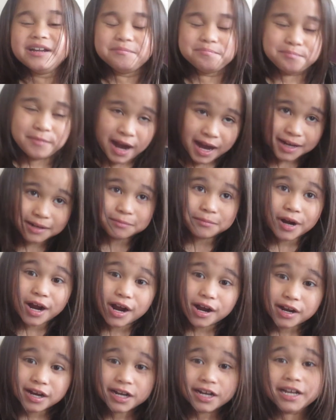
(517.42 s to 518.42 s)

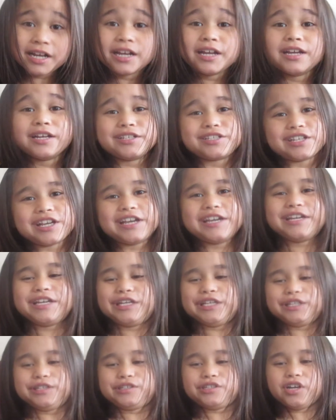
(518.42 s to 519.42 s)
Magma is
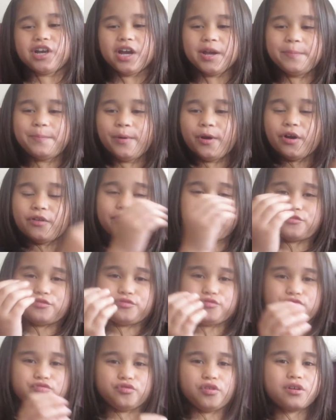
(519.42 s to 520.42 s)
a type
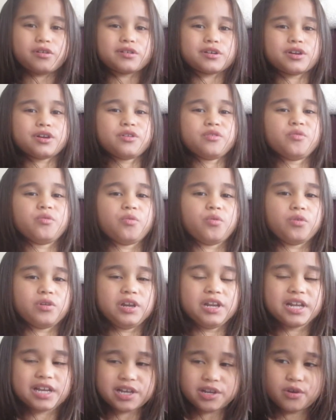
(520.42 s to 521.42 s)
of rock
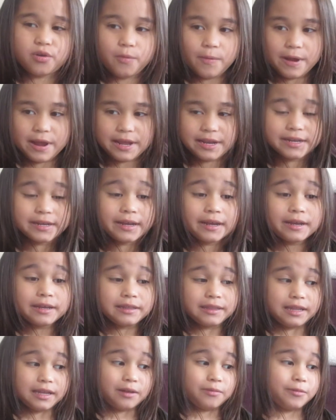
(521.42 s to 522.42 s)
liquid
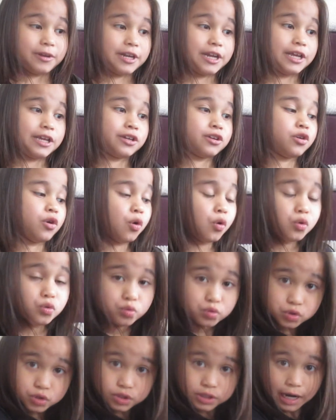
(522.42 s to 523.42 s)
that when it
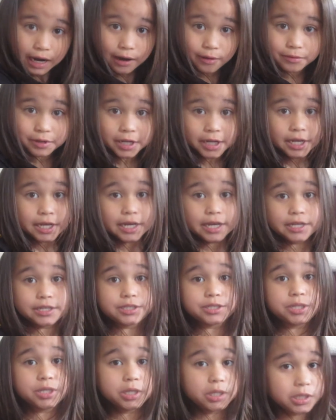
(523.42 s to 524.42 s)
cools down, it
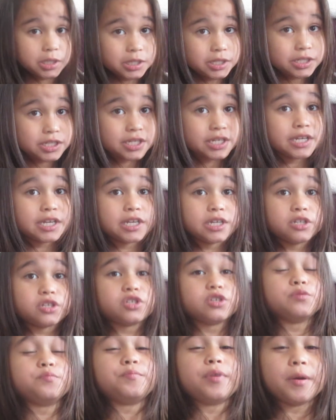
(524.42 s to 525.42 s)
turns
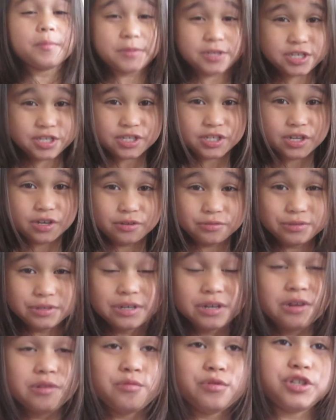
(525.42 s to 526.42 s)
into pumice stone,
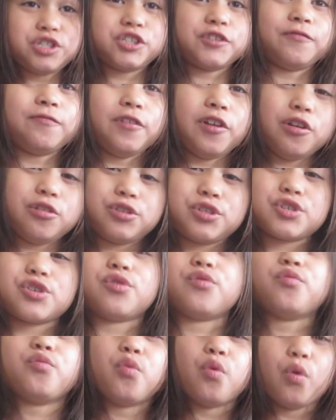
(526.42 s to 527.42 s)
which floats
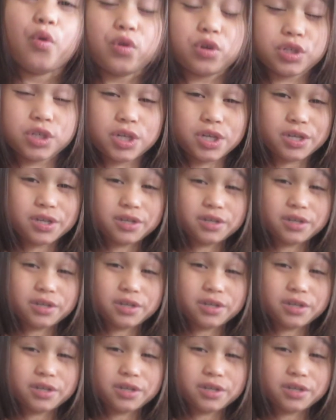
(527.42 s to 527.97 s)
on water.